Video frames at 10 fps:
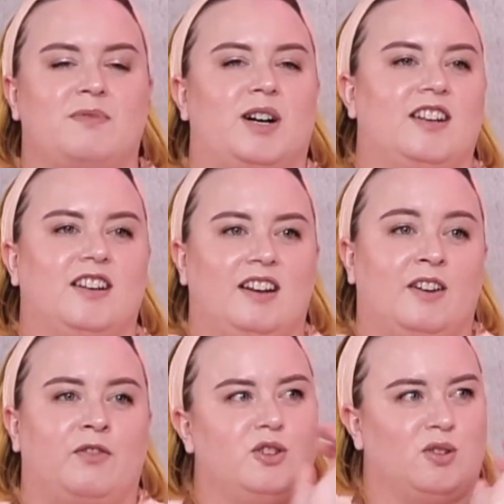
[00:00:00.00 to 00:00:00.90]
But
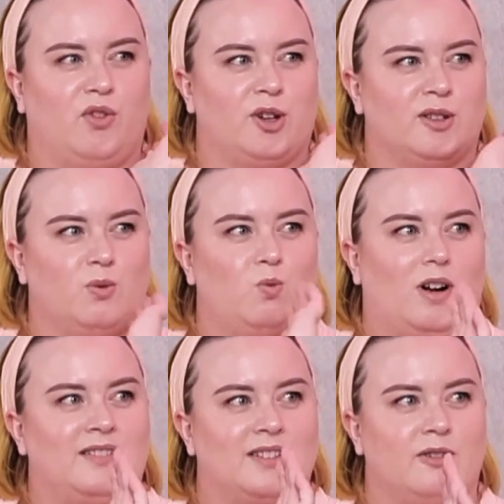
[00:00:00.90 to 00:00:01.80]
if you just focus on
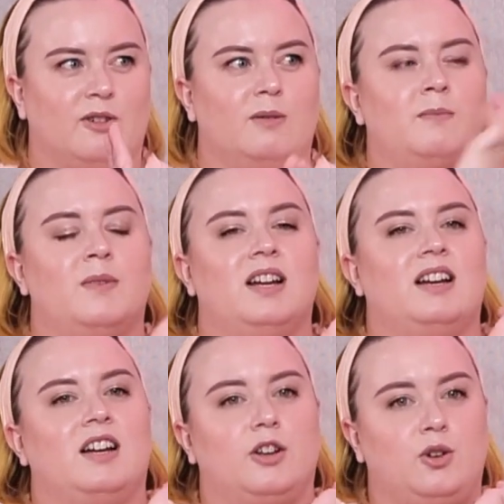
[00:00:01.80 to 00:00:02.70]
one serum,
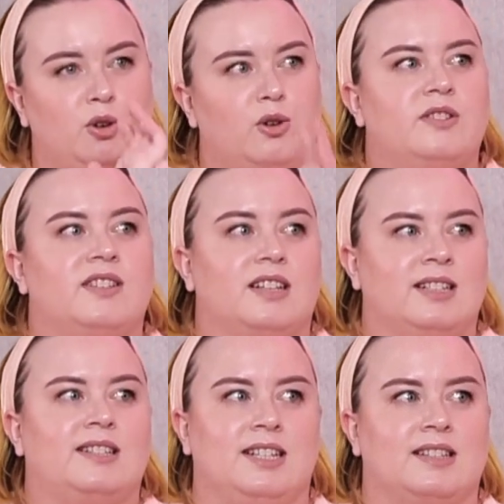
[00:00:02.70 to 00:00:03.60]
use it
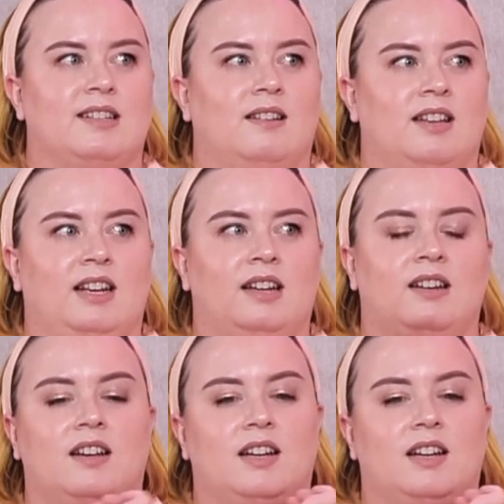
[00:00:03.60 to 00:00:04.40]
consistently.